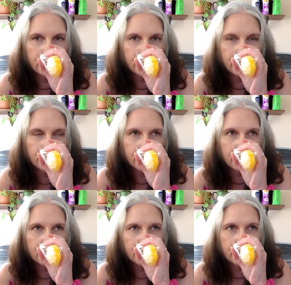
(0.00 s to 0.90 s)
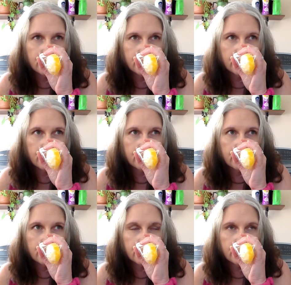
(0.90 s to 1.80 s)

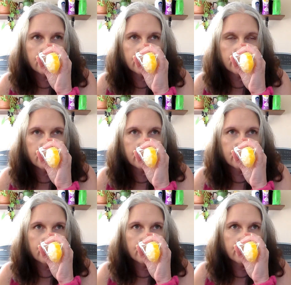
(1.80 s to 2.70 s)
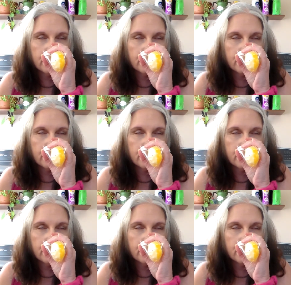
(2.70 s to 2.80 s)
(silence)